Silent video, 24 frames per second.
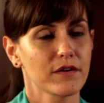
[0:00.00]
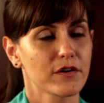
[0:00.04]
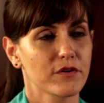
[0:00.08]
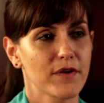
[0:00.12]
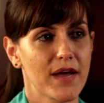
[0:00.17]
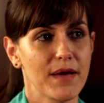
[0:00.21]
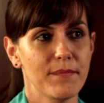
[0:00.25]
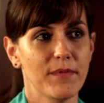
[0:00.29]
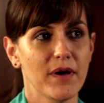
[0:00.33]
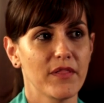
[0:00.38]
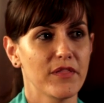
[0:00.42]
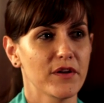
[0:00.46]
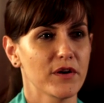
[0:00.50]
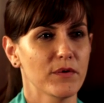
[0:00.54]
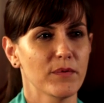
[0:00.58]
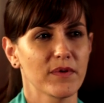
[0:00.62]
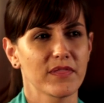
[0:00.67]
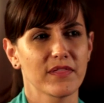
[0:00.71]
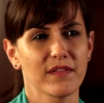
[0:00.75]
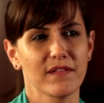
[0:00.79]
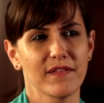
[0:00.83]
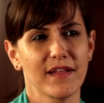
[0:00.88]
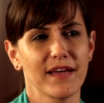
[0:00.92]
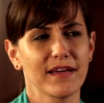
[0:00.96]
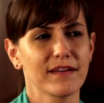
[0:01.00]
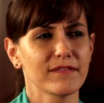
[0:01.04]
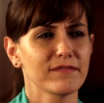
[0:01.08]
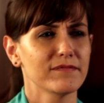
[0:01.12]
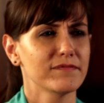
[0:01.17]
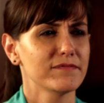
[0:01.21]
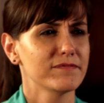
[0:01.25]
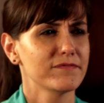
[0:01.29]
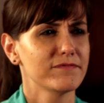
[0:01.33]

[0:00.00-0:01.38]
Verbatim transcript: grandmother with the like